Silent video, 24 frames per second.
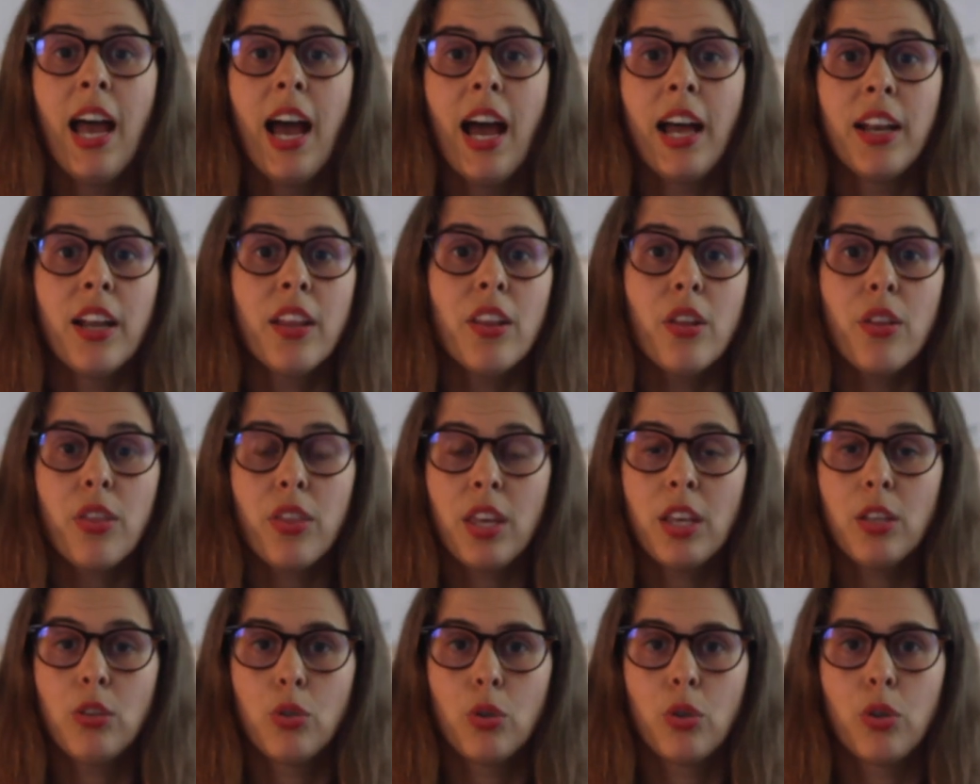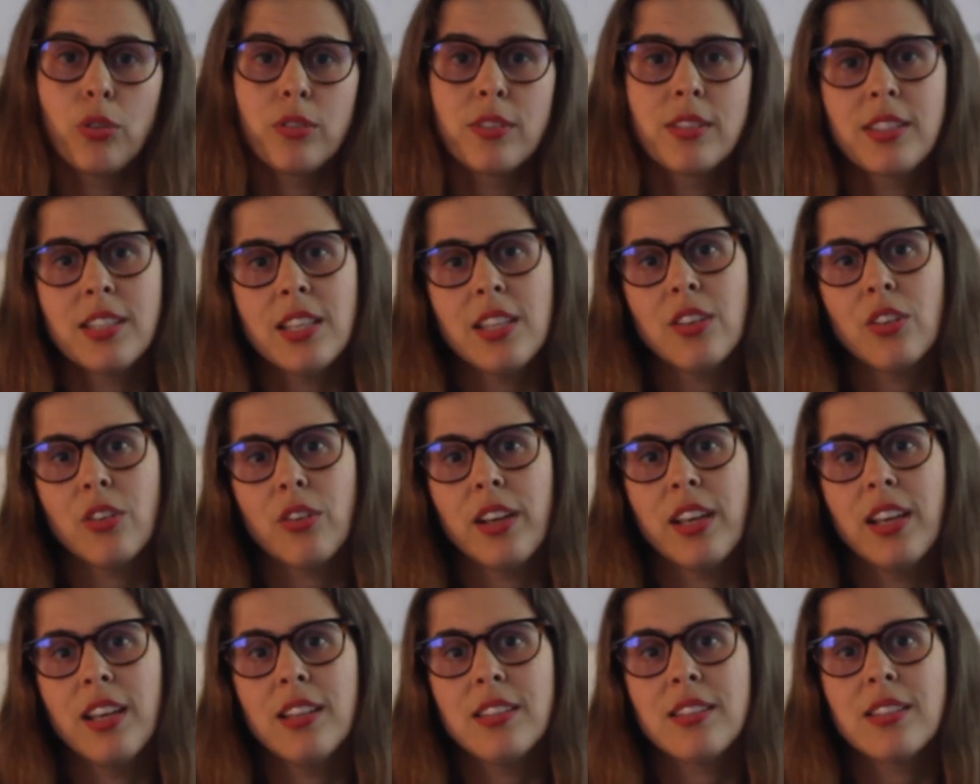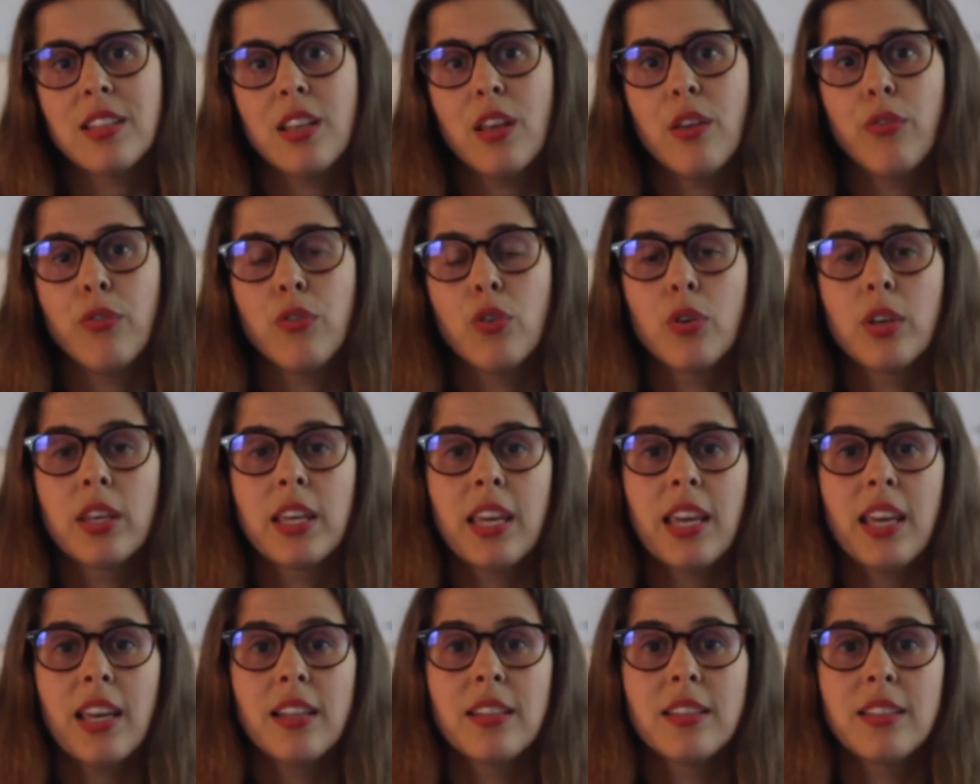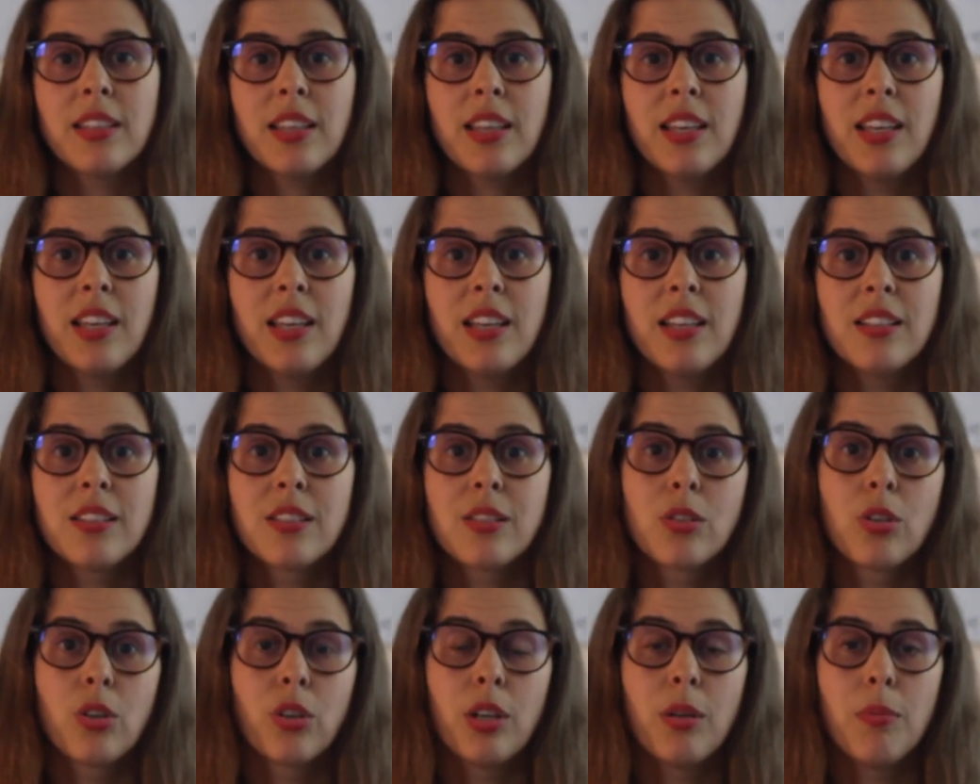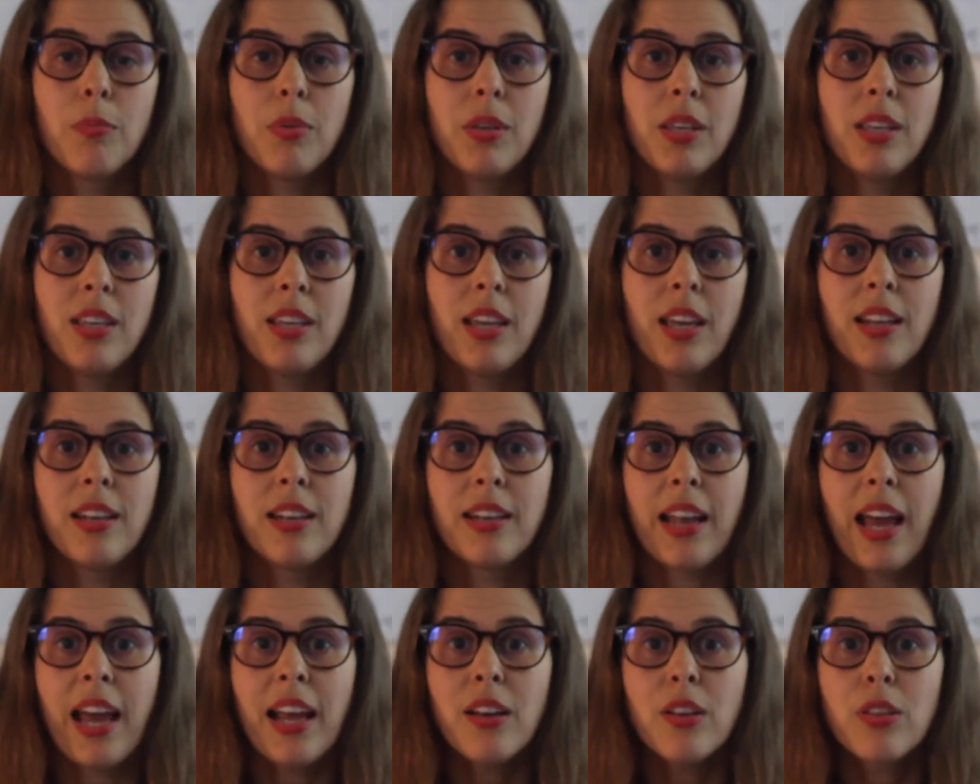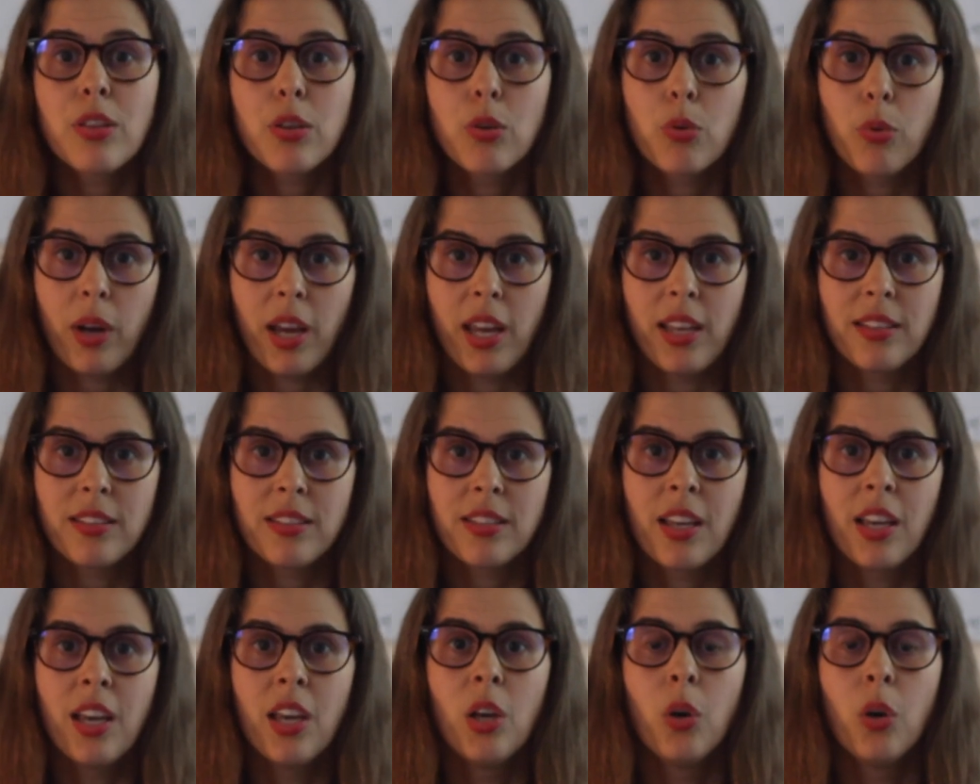Another thing to consider is if your kid is going to be in ninth grade,